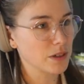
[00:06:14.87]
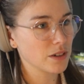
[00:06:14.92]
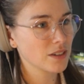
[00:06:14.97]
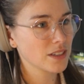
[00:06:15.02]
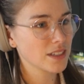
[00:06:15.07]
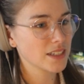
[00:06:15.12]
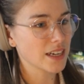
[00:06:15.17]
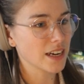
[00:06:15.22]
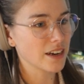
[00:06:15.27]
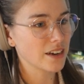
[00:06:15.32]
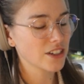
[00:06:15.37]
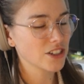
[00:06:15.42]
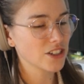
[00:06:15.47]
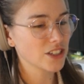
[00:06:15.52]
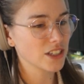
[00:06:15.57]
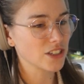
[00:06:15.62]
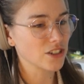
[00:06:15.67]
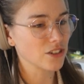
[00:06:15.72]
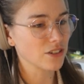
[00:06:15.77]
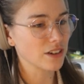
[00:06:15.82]
honest, I
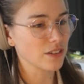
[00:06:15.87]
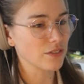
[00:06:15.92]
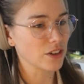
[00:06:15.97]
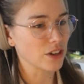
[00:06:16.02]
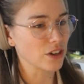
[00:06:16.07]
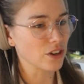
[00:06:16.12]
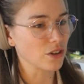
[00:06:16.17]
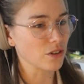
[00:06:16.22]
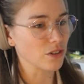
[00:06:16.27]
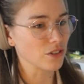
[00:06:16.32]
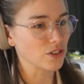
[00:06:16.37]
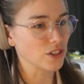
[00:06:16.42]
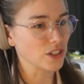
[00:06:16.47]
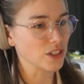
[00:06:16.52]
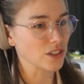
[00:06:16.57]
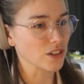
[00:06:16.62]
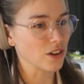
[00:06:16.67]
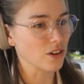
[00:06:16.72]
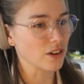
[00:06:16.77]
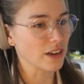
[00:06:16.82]
actually don't even know if
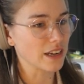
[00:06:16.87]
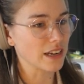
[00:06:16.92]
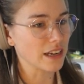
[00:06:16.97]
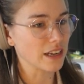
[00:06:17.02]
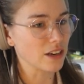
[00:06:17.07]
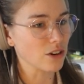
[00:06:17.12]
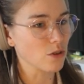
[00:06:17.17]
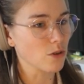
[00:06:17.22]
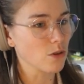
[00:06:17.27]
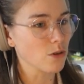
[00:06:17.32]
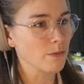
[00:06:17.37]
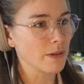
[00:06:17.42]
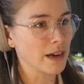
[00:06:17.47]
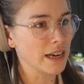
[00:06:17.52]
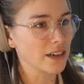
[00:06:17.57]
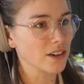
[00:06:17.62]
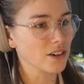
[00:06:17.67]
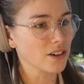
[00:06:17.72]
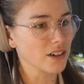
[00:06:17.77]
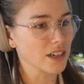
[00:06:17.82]
she's got any
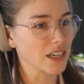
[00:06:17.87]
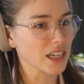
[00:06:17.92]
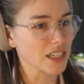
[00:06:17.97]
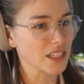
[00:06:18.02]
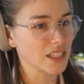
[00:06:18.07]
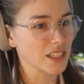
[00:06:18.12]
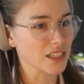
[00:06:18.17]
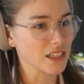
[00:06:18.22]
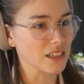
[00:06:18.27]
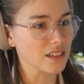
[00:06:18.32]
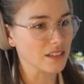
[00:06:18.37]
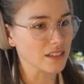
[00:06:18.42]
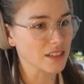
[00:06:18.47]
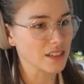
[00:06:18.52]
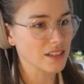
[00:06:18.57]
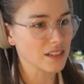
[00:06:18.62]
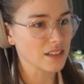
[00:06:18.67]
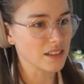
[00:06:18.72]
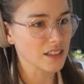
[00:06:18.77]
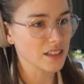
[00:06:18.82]
gourmet cooking
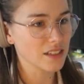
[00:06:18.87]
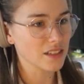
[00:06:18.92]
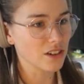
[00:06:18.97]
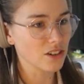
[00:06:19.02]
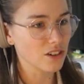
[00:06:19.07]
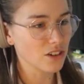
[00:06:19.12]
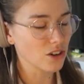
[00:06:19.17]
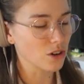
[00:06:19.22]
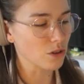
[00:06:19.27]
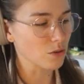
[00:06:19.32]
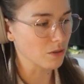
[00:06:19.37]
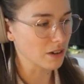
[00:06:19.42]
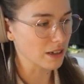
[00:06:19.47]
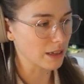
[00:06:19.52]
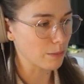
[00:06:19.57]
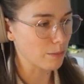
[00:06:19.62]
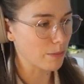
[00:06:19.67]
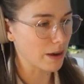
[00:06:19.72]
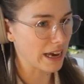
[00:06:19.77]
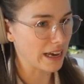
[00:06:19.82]
skills. This could go
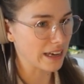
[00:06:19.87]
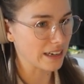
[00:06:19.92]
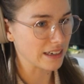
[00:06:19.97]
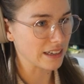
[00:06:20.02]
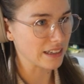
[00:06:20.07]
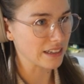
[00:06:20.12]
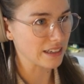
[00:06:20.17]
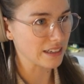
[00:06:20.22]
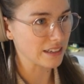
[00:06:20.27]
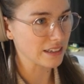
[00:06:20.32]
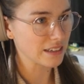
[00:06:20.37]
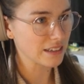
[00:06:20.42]
really badly.